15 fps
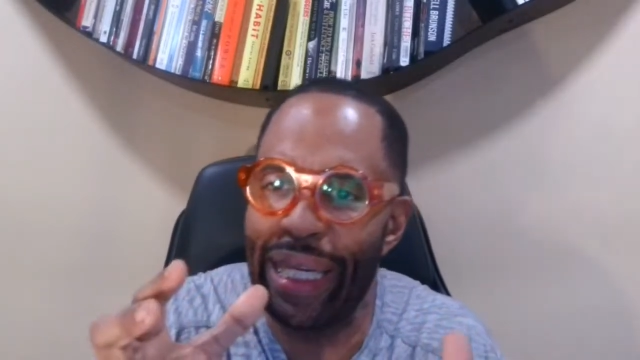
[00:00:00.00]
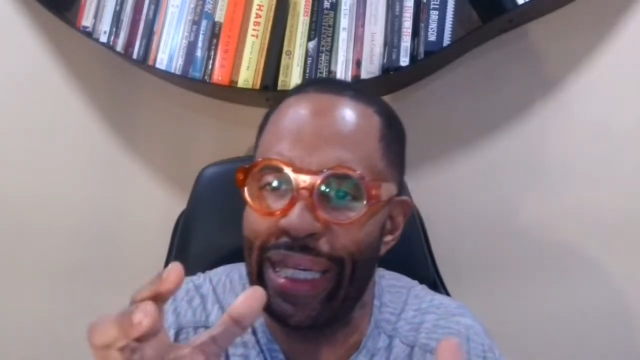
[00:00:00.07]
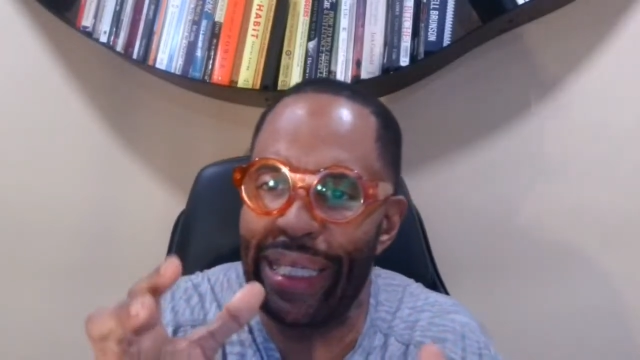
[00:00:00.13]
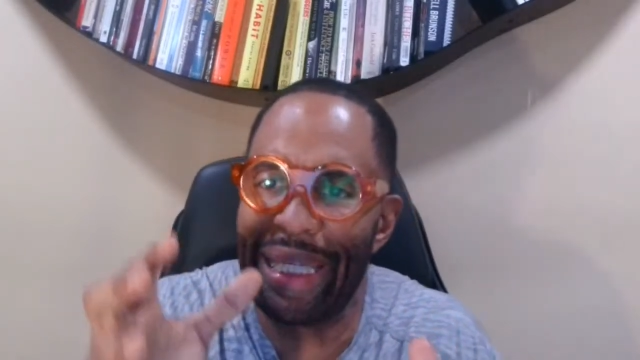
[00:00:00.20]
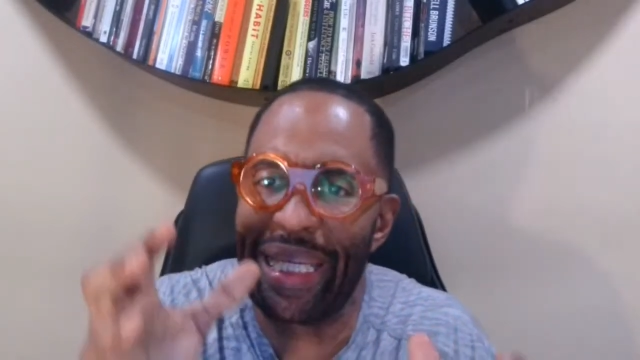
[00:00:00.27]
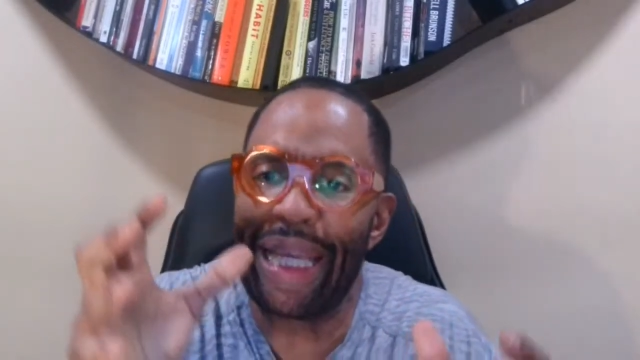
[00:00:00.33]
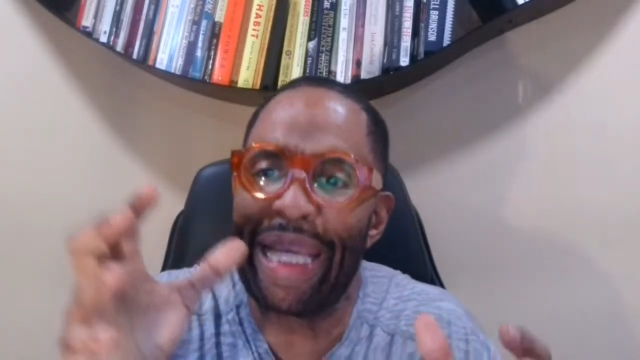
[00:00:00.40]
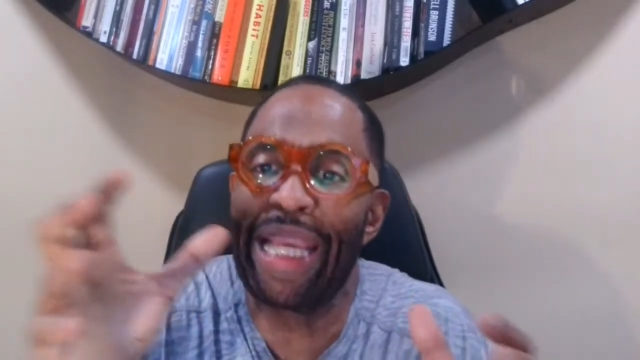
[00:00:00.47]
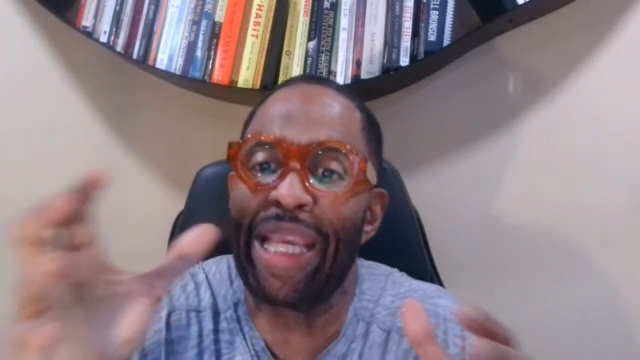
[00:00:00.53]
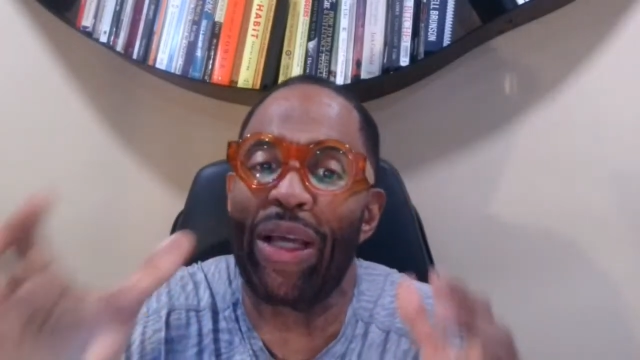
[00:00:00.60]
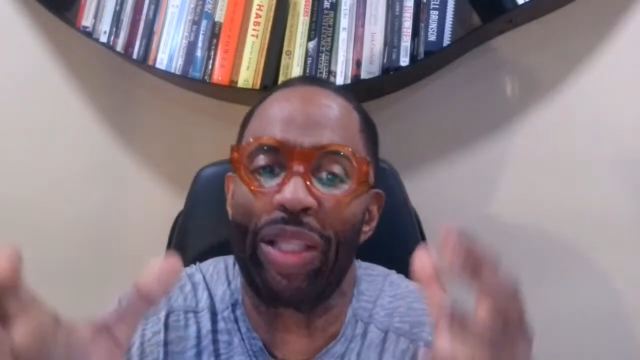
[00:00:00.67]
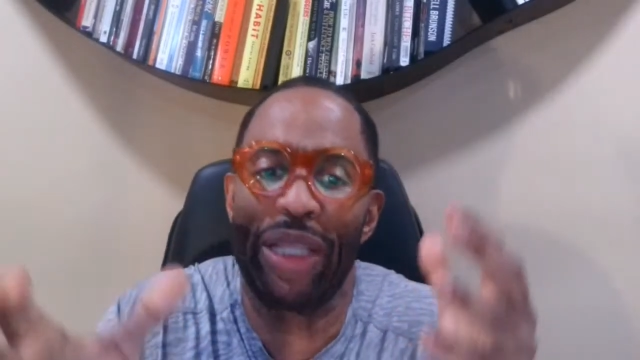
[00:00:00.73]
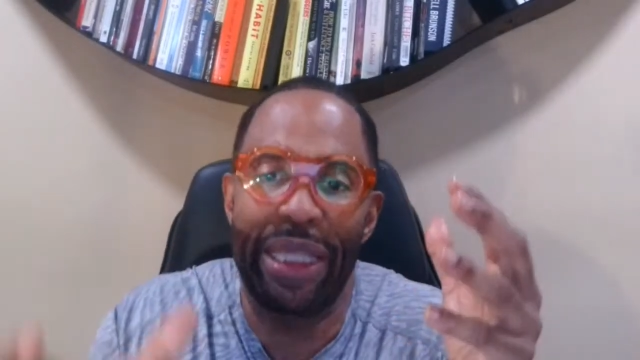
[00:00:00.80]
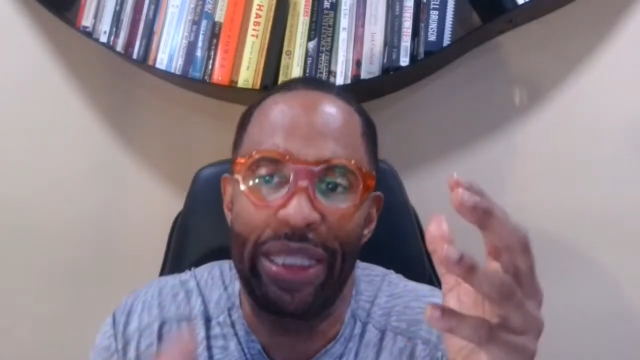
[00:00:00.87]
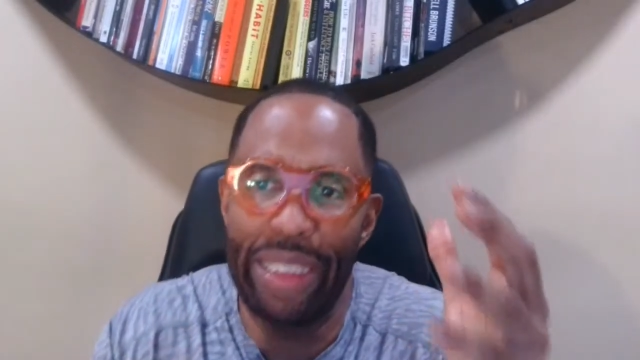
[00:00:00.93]
any
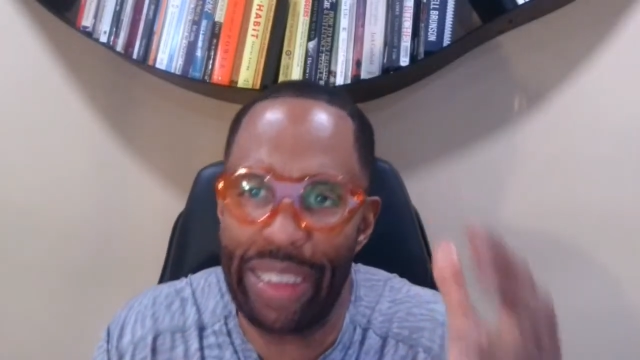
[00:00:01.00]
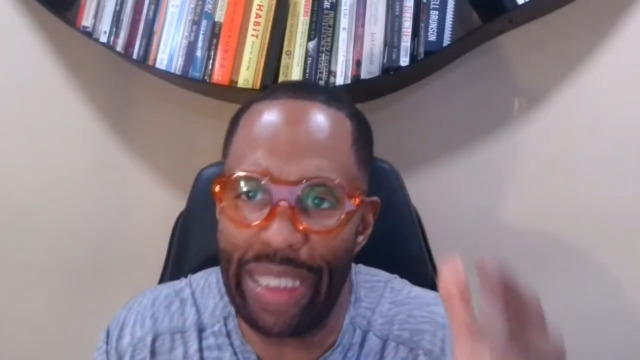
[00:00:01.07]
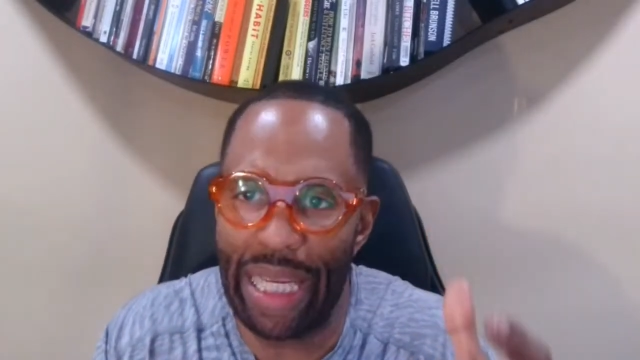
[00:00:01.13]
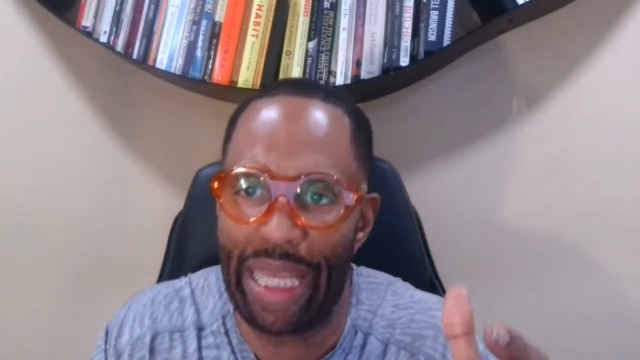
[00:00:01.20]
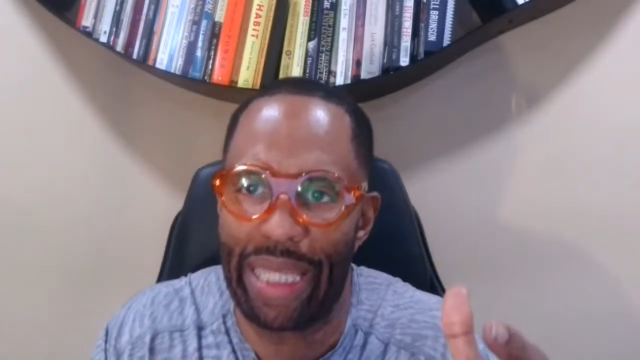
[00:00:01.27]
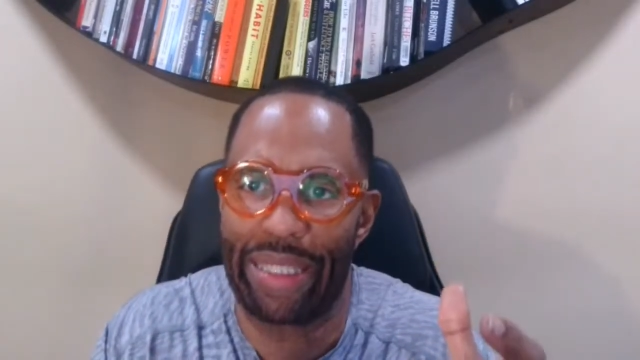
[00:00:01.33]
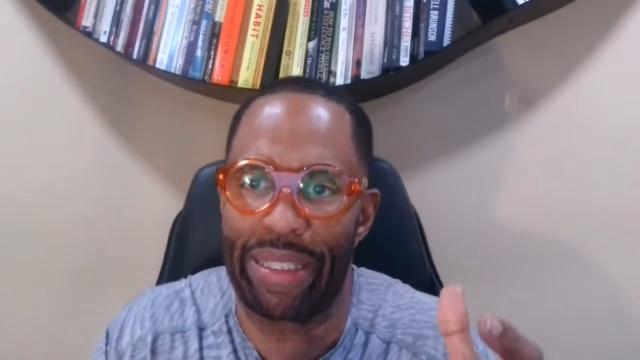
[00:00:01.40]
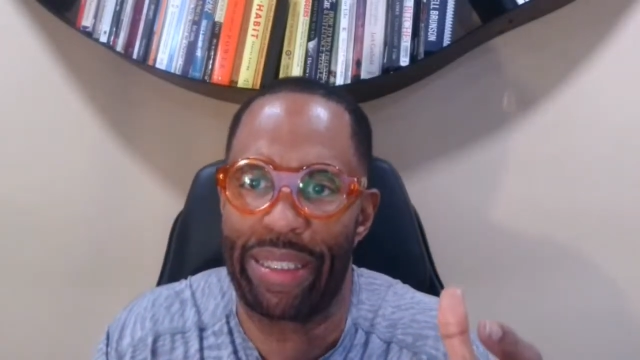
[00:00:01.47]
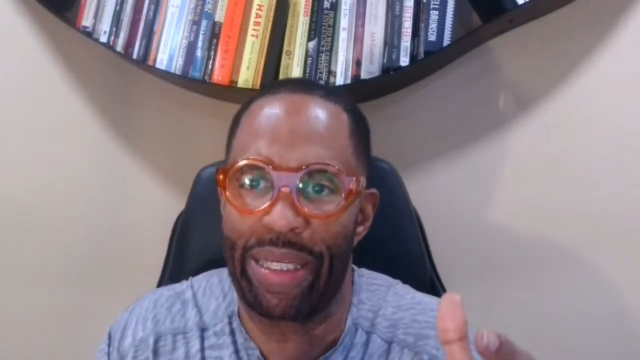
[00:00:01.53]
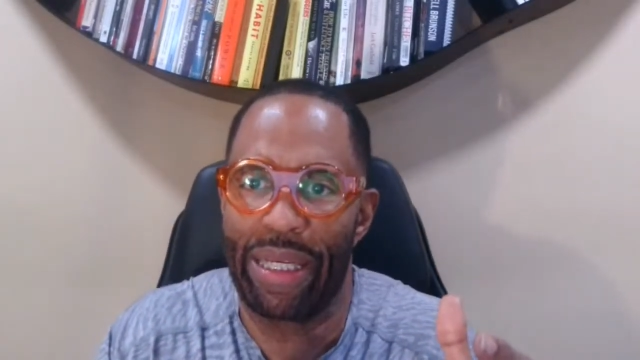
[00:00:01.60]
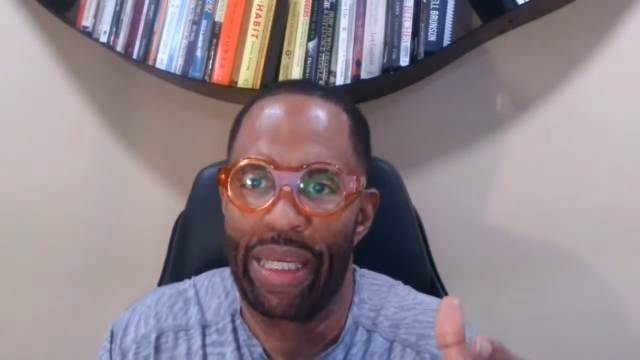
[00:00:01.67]
ill intent